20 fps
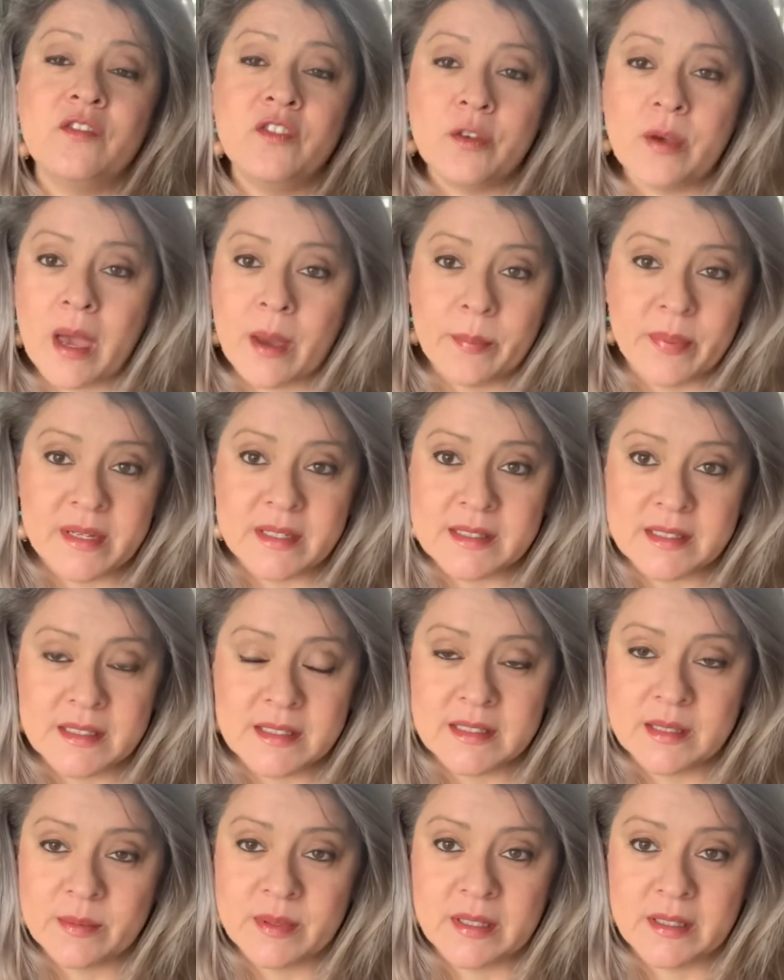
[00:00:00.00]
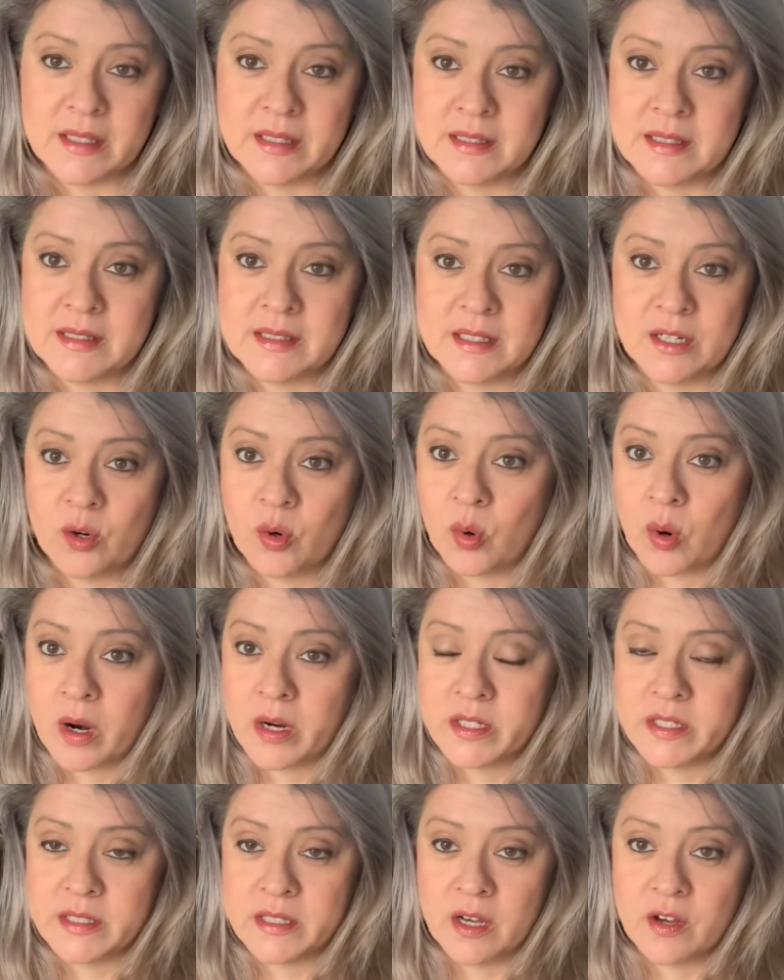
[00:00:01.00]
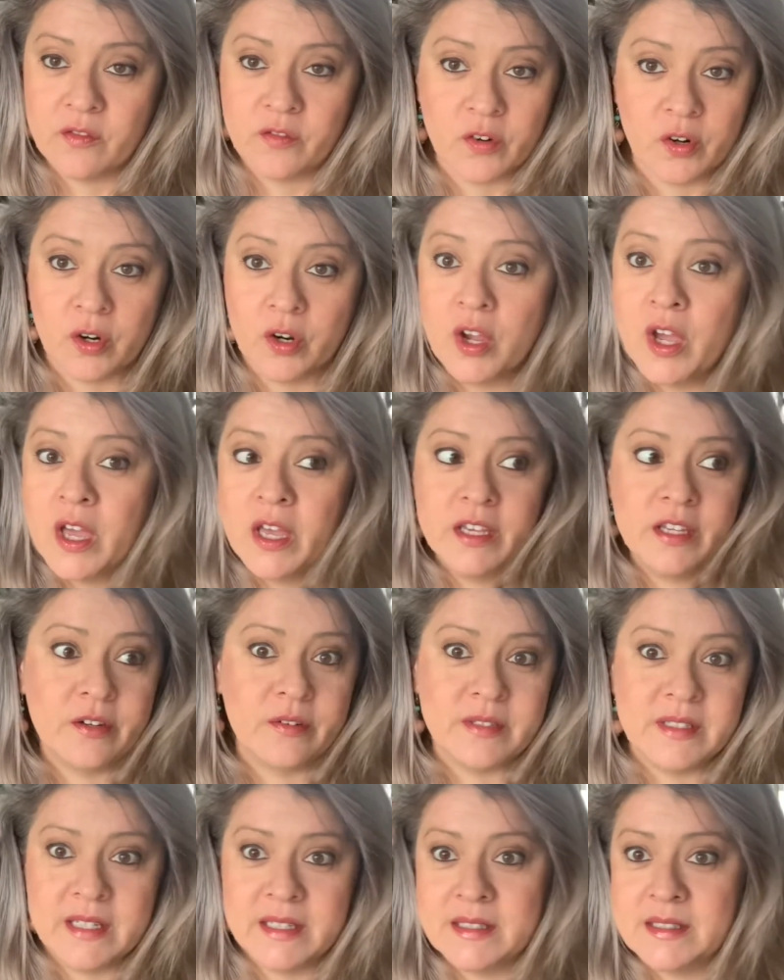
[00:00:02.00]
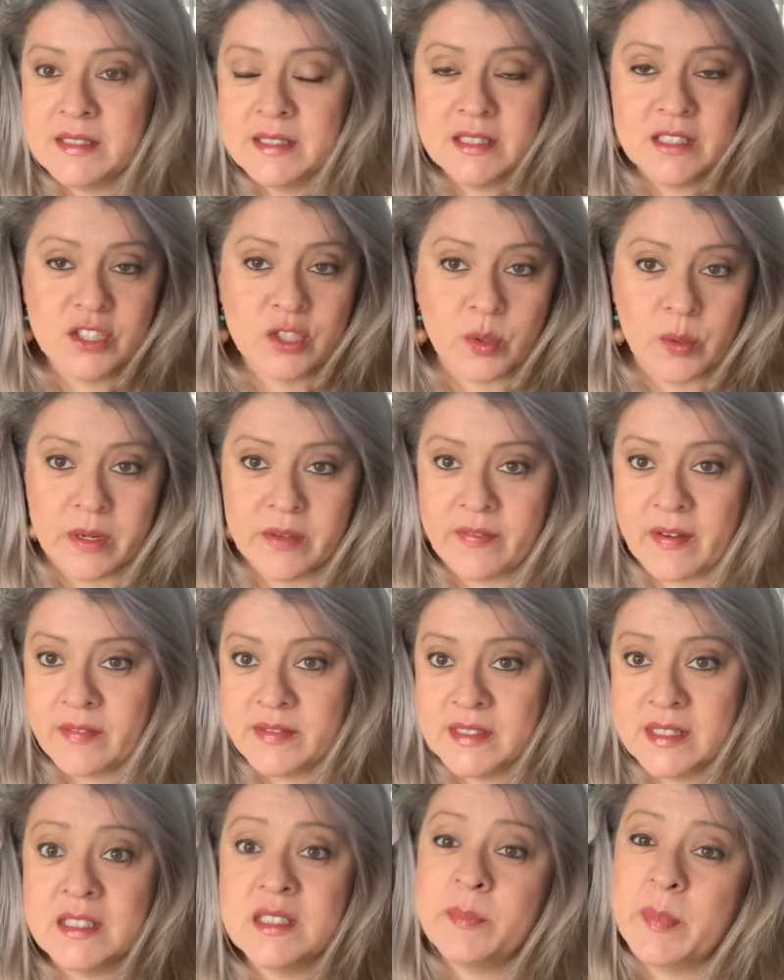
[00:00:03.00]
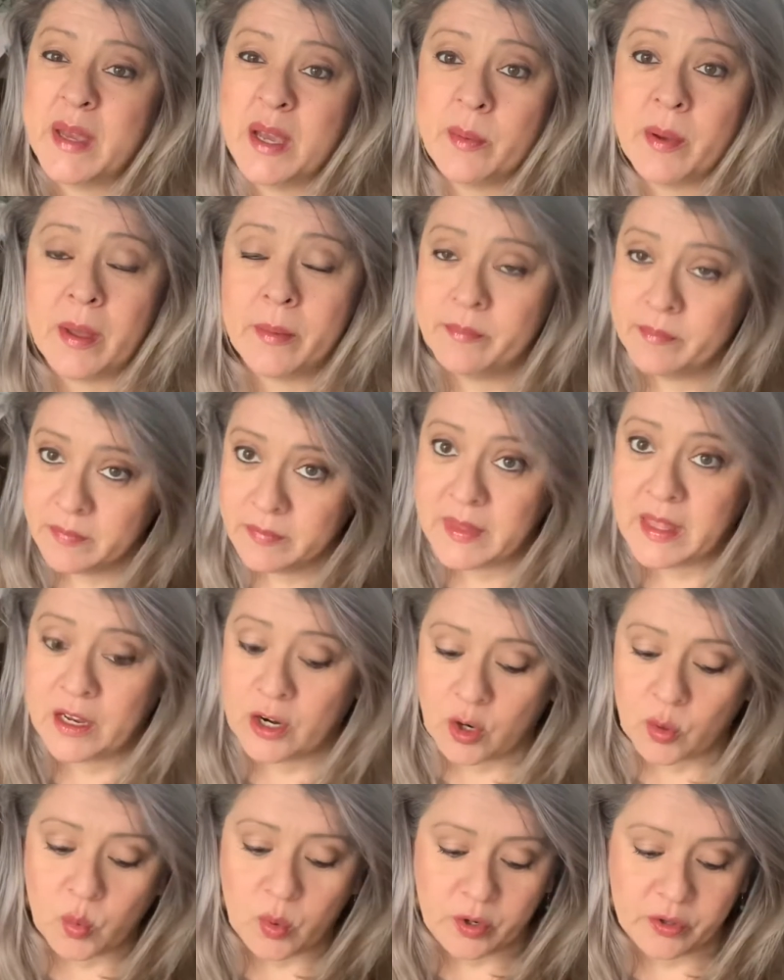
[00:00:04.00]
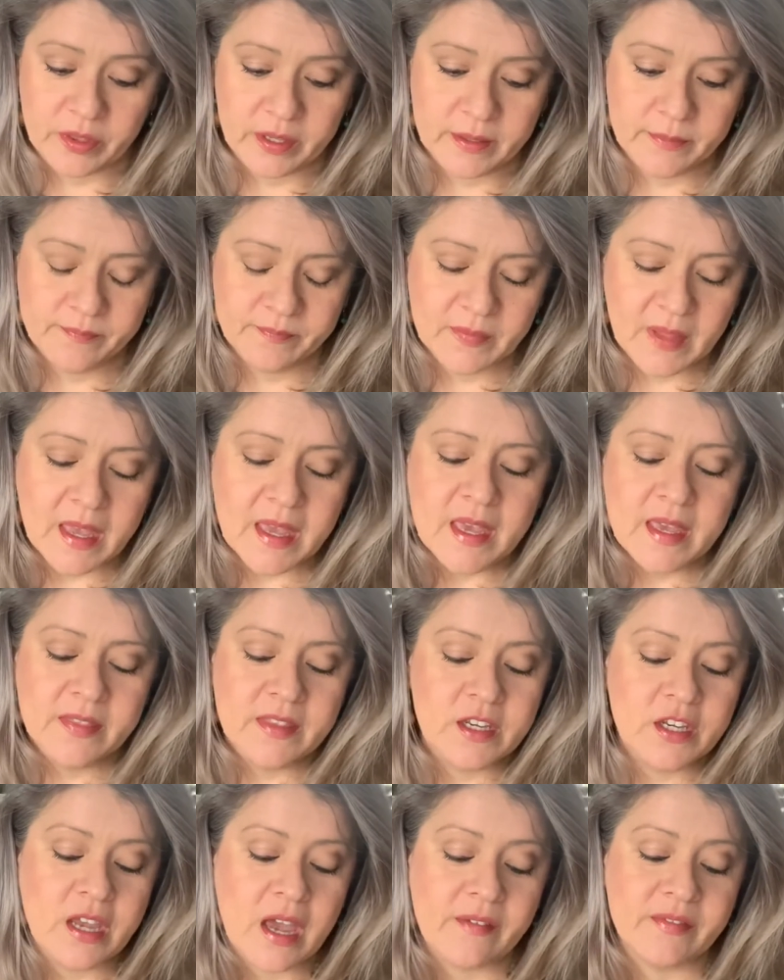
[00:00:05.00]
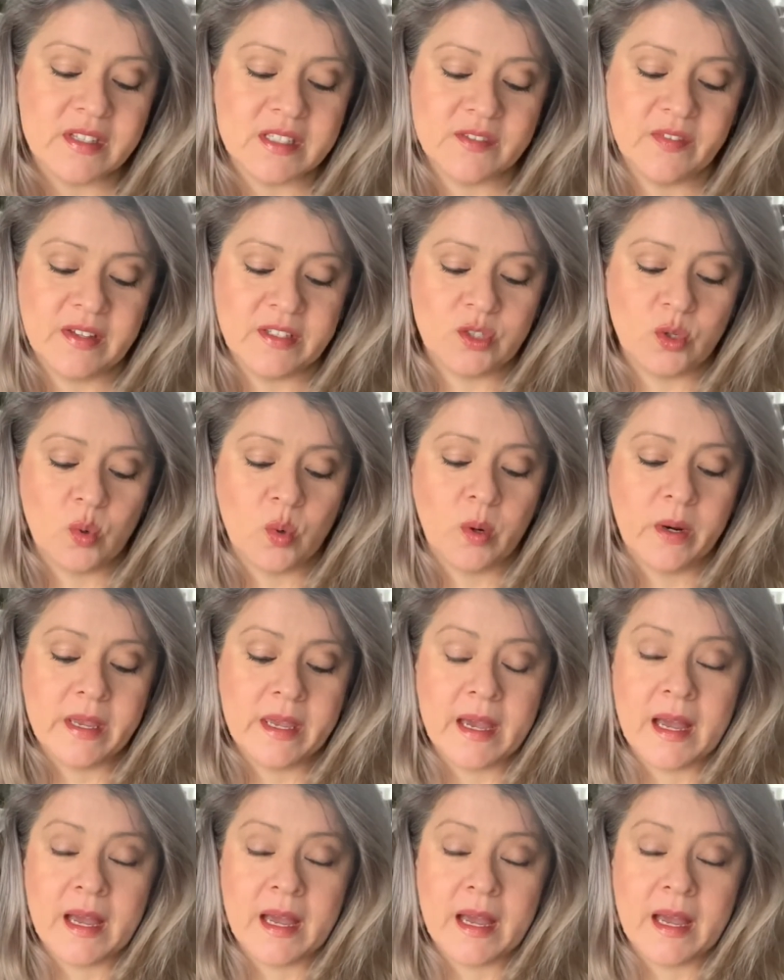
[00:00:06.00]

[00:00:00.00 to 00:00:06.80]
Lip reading: you happen to see something like this at a garage sale for 10 cents, 25 cents, pick them up. They are worth it. Then you have this Victorian